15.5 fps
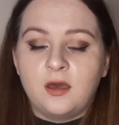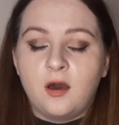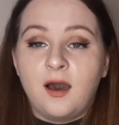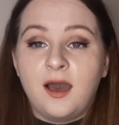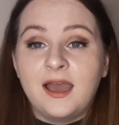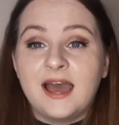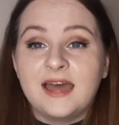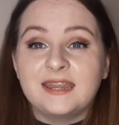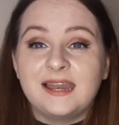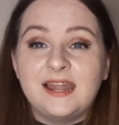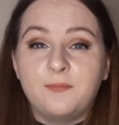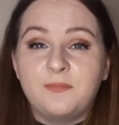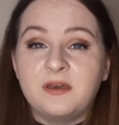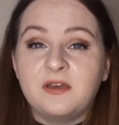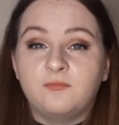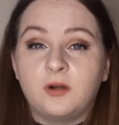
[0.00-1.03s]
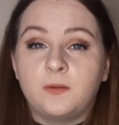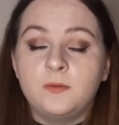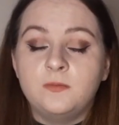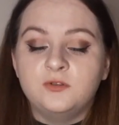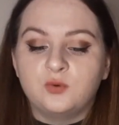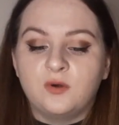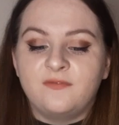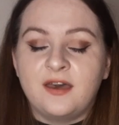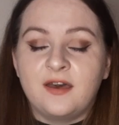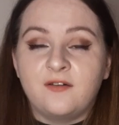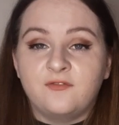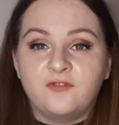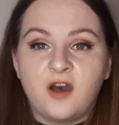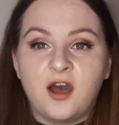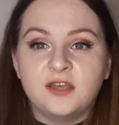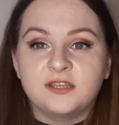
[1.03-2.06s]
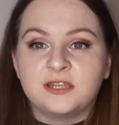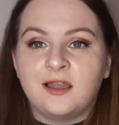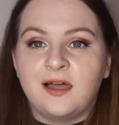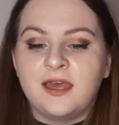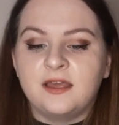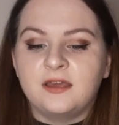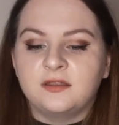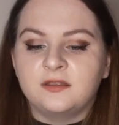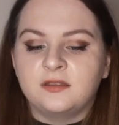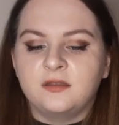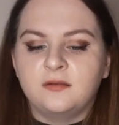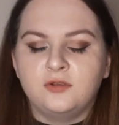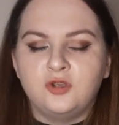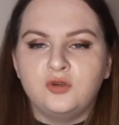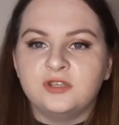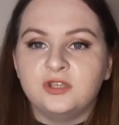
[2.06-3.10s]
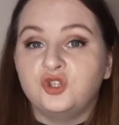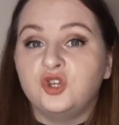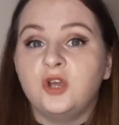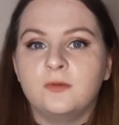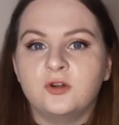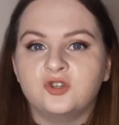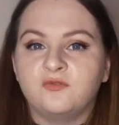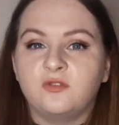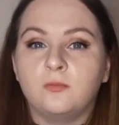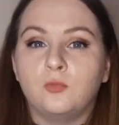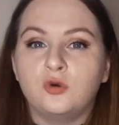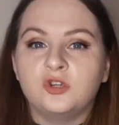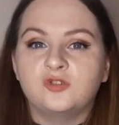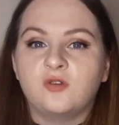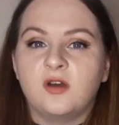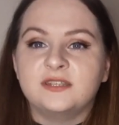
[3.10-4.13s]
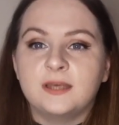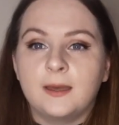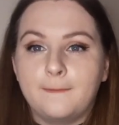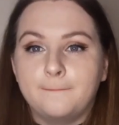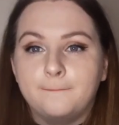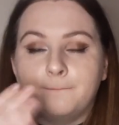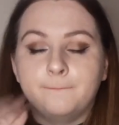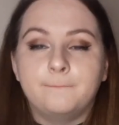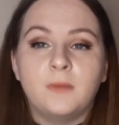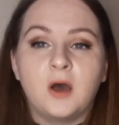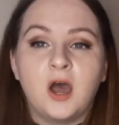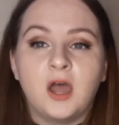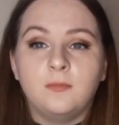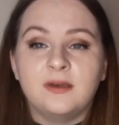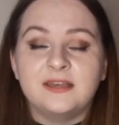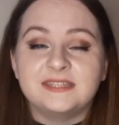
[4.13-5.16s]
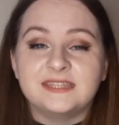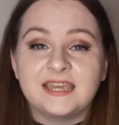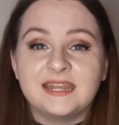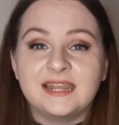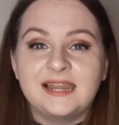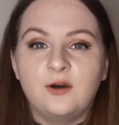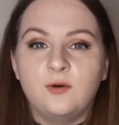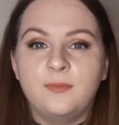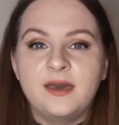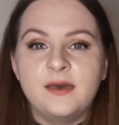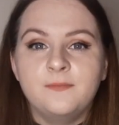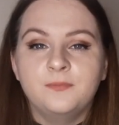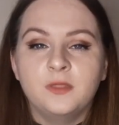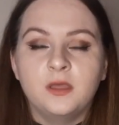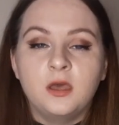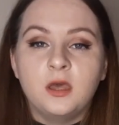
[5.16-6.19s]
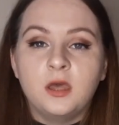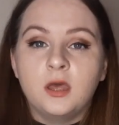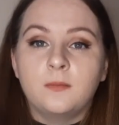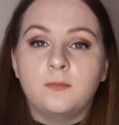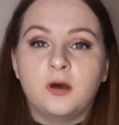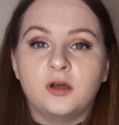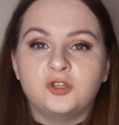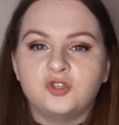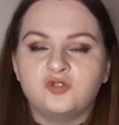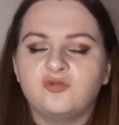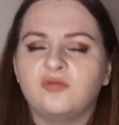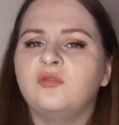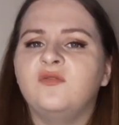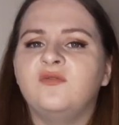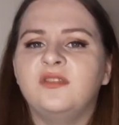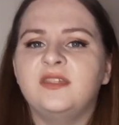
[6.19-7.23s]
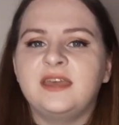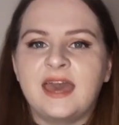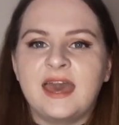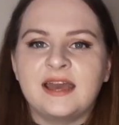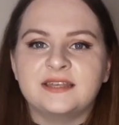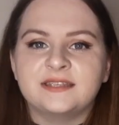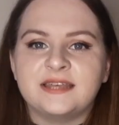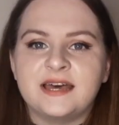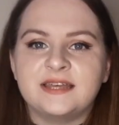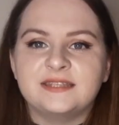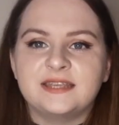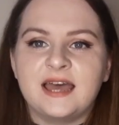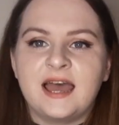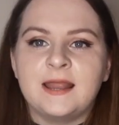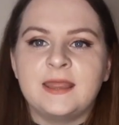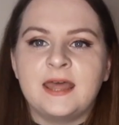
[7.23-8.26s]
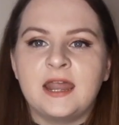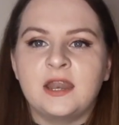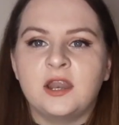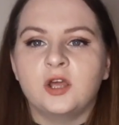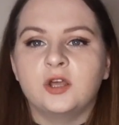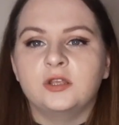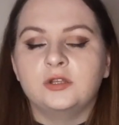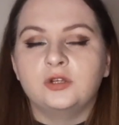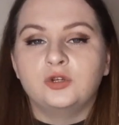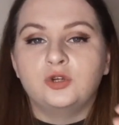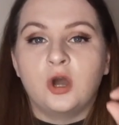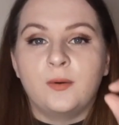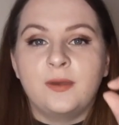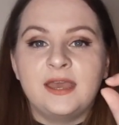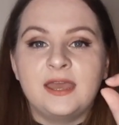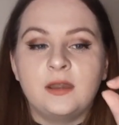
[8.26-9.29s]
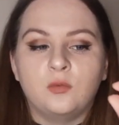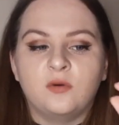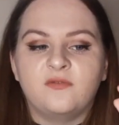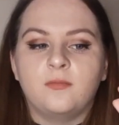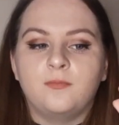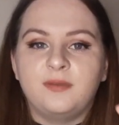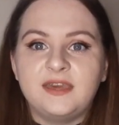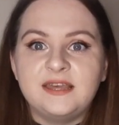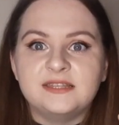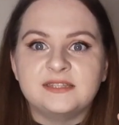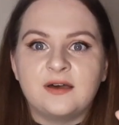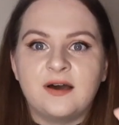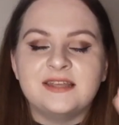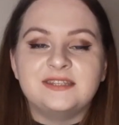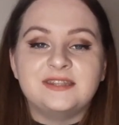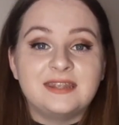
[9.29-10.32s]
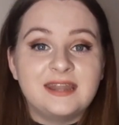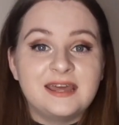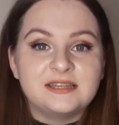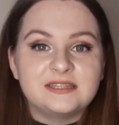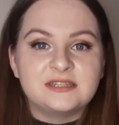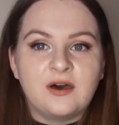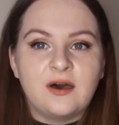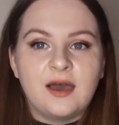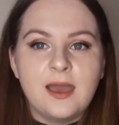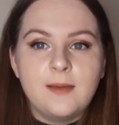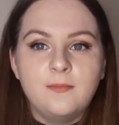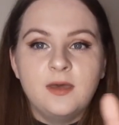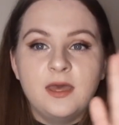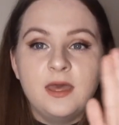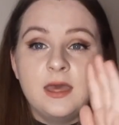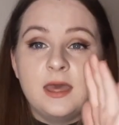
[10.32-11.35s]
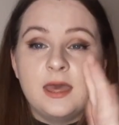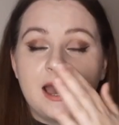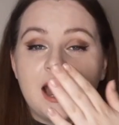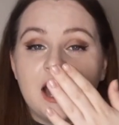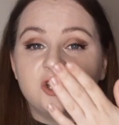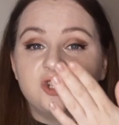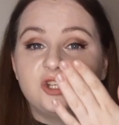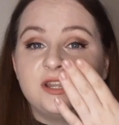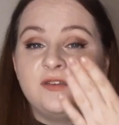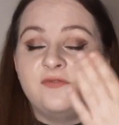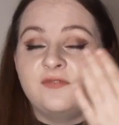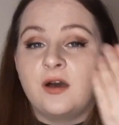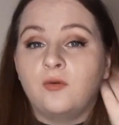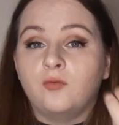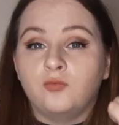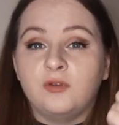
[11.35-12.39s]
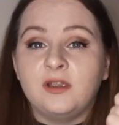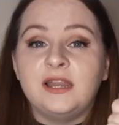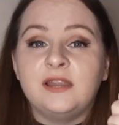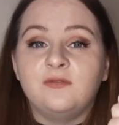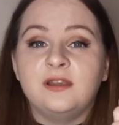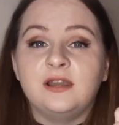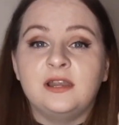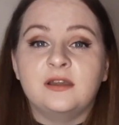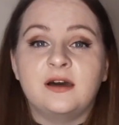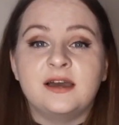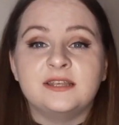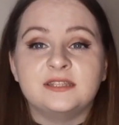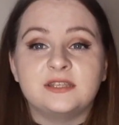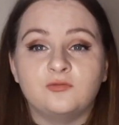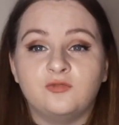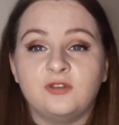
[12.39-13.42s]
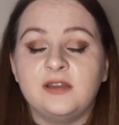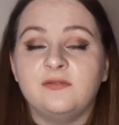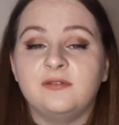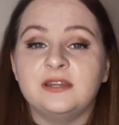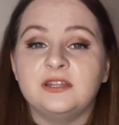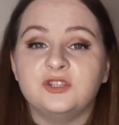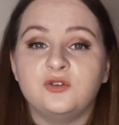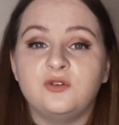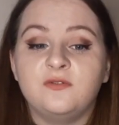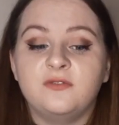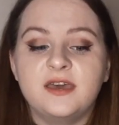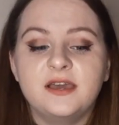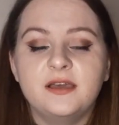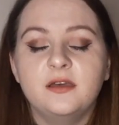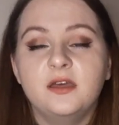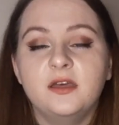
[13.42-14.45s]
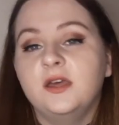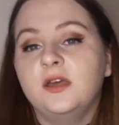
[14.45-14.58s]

I had a little bit of problems with it at first, like using too much of the moisturiser burnt my skin a little bit, but just removing the excess and then going in with a pea size the next time actually felt really, really nice and really, really soothing.